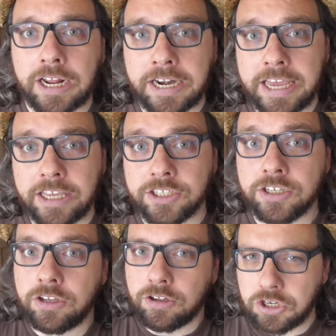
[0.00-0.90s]
an
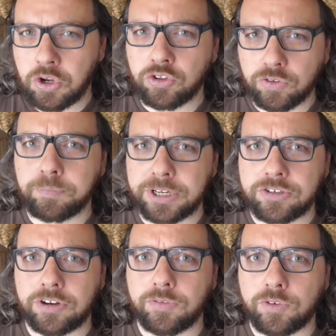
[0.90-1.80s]
ace, not of
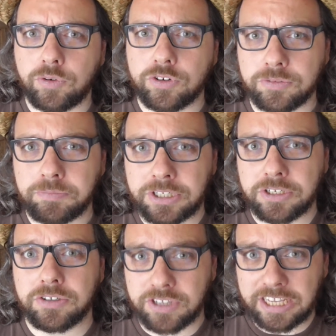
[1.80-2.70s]
Briscola of course,
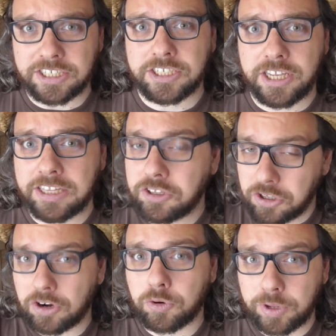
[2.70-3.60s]
because as I said,
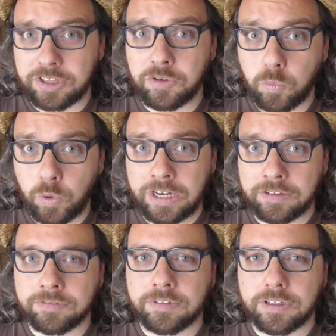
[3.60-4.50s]
you're already
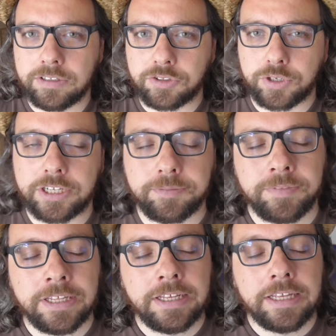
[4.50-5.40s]
winning the trick.
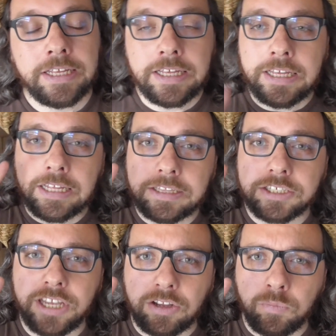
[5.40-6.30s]
The
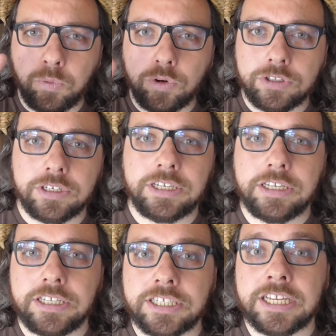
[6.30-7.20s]
second word
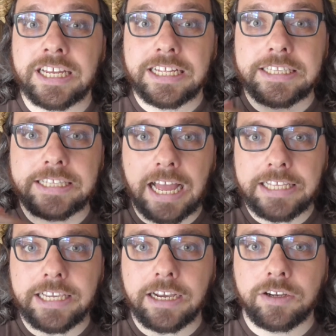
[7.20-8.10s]
is
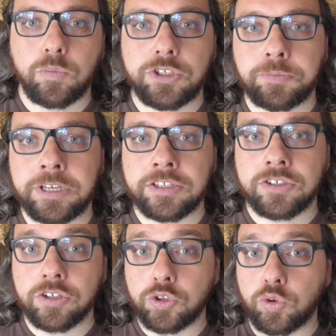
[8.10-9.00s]
taglia, which
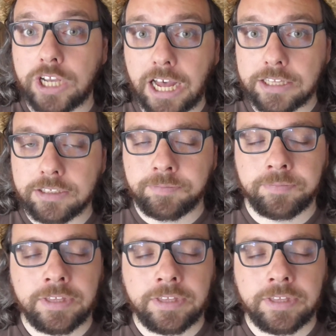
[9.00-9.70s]
means to cut.